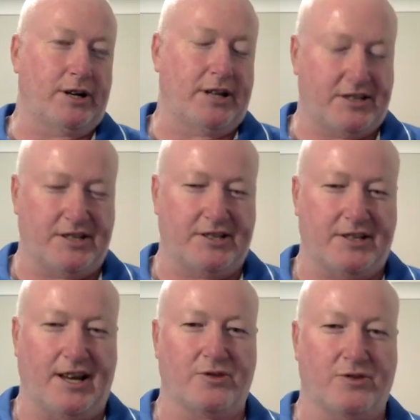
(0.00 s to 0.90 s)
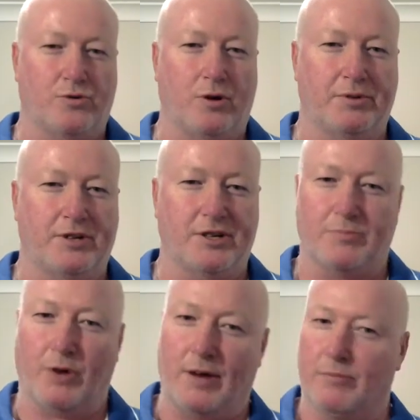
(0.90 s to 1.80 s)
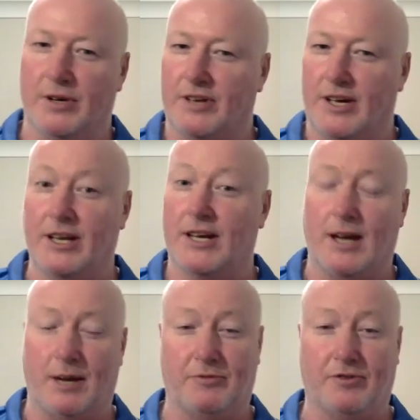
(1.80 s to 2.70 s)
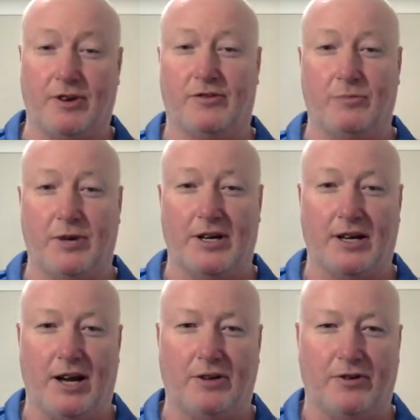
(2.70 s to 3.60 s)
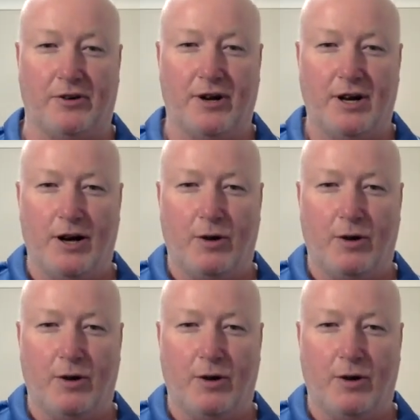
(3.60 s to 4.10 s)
Like, yes, is a national competition, but I haven't been to any games. So to me, to go to